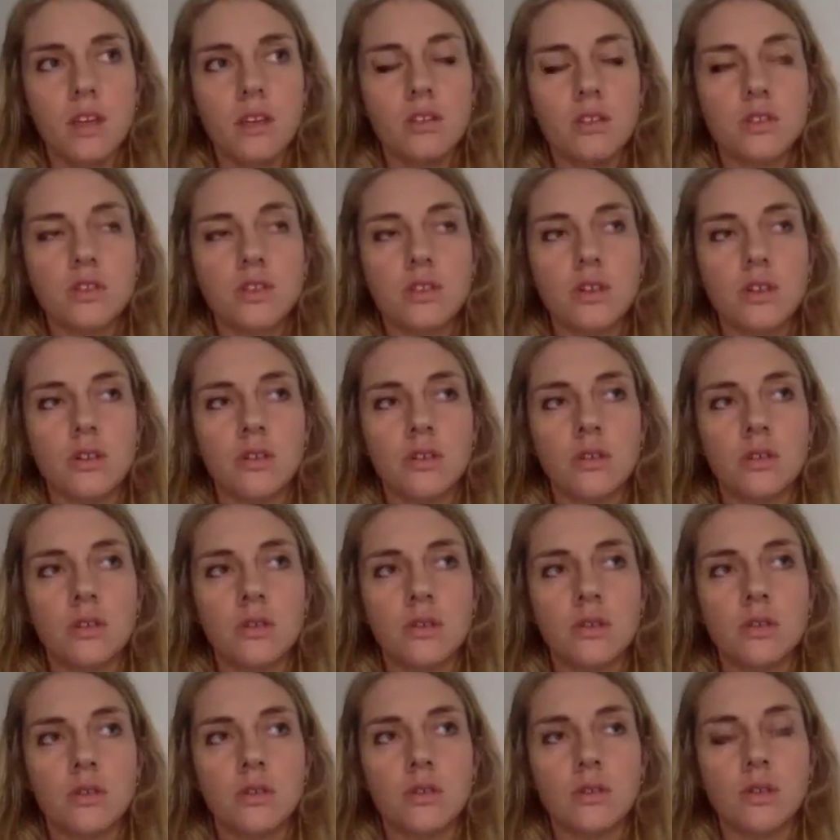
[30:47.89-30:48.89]

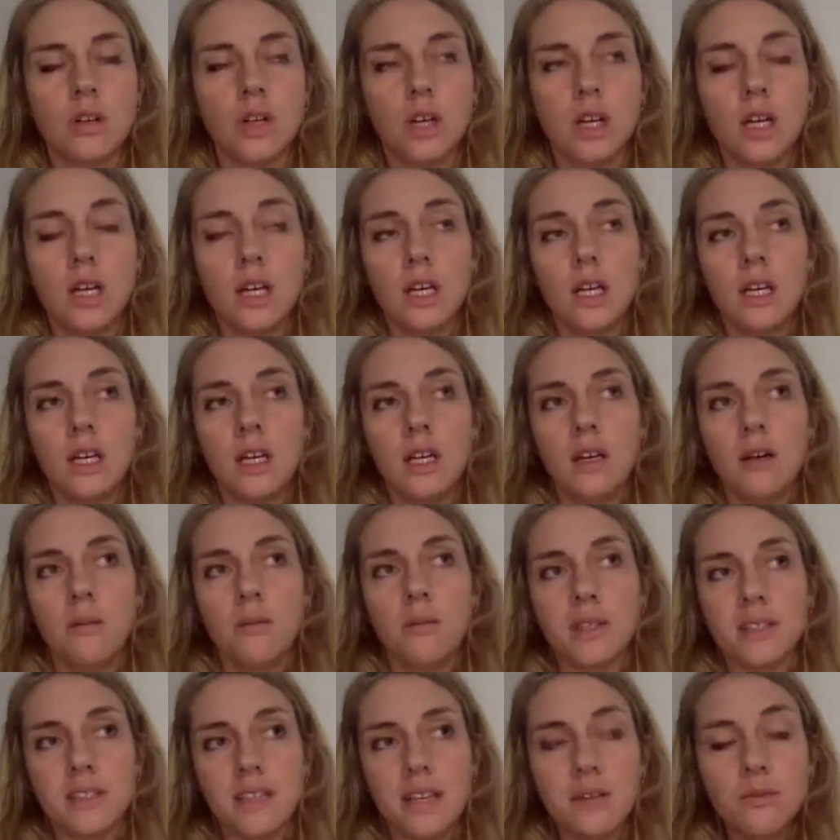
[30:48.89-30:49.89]
So,
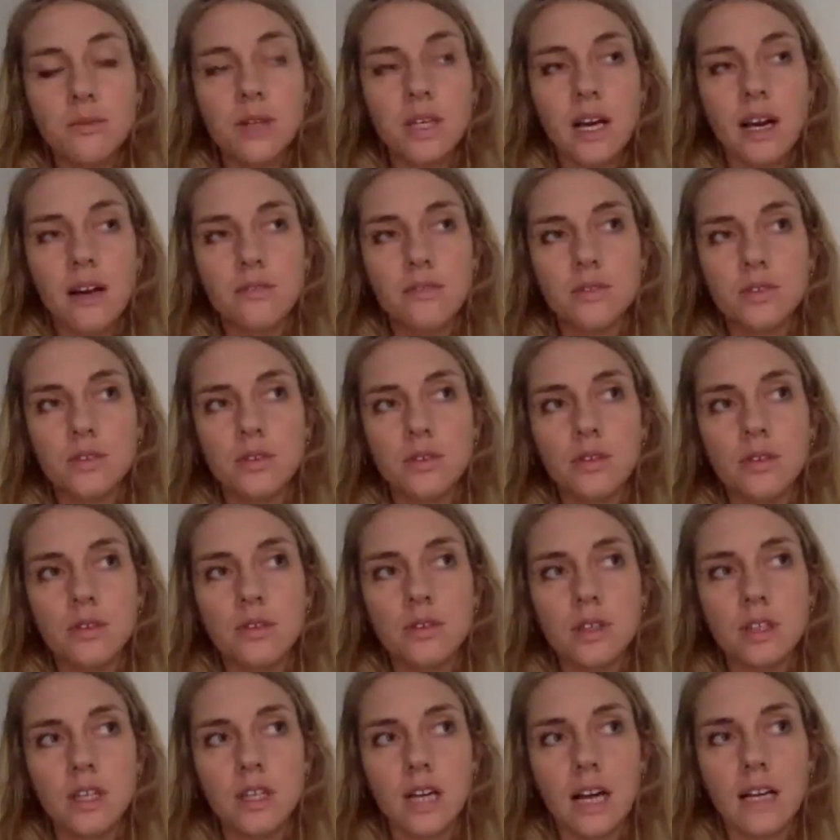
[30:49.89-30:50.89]
but then we have to
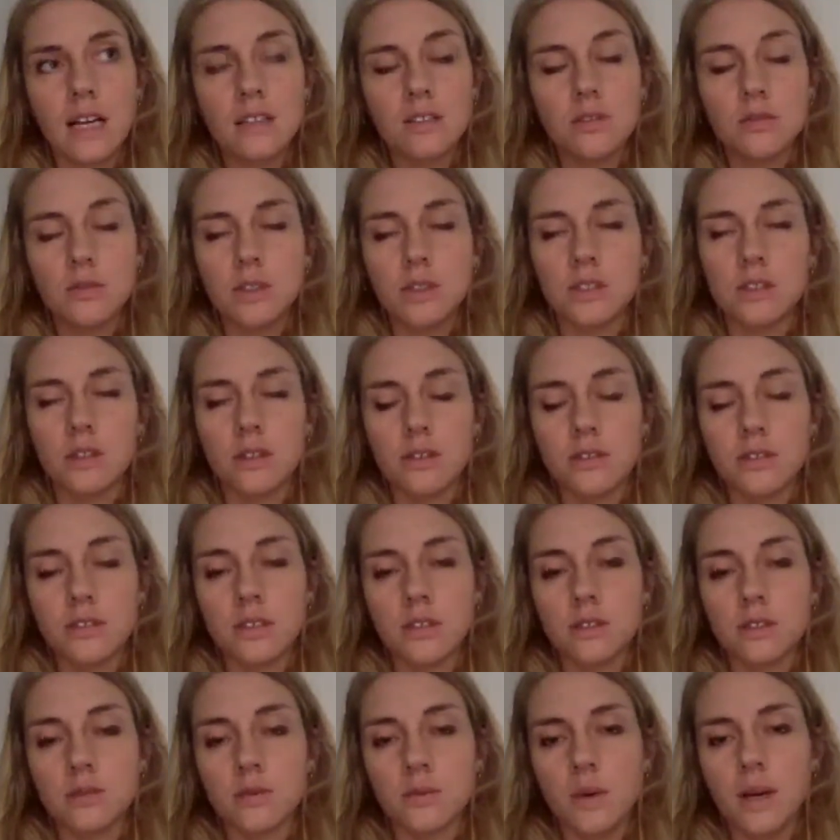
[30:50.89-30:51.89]
look at the results
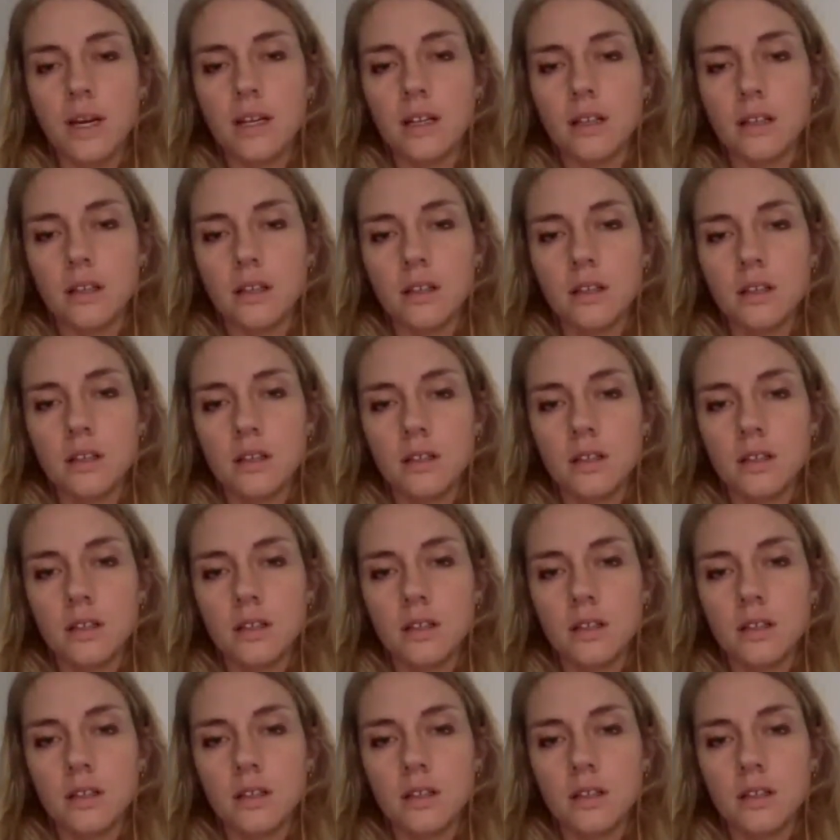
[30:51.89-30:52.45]
as well.